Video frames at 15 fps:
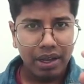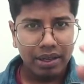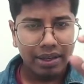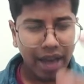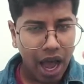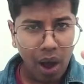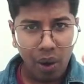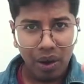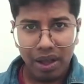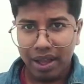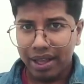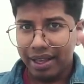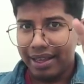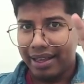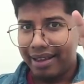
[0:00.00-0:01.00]
Now,
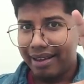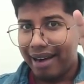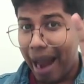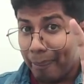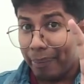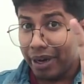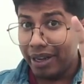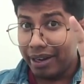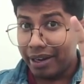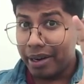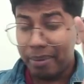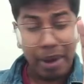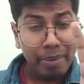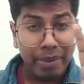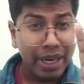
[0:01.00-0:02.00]
wrapper,
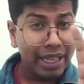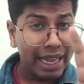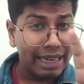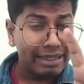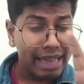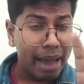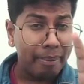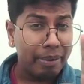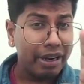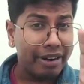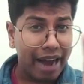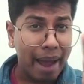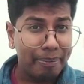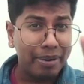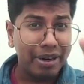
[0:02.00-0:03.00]
remember the example
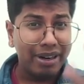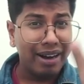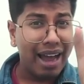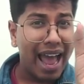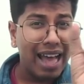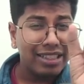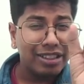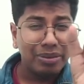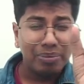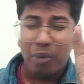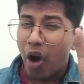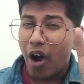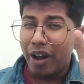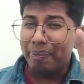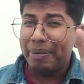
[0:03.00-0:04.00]
wrapper and
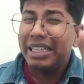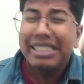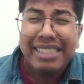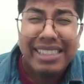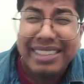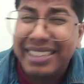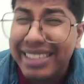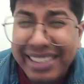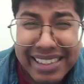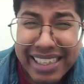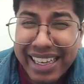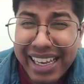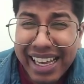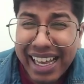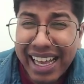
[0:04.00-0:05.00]
small pieces.
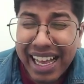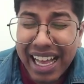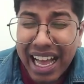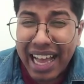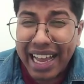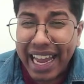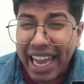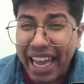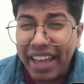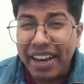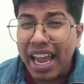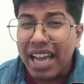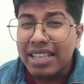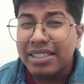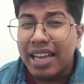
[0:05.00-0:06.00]

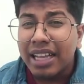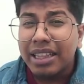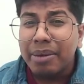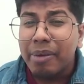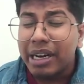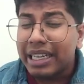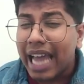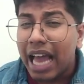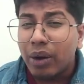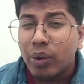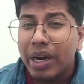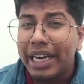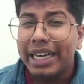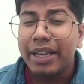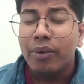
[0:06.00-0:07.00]
Area is nothing but
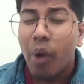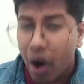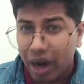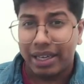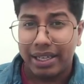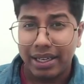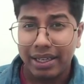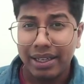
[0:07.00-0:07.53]
calculating what?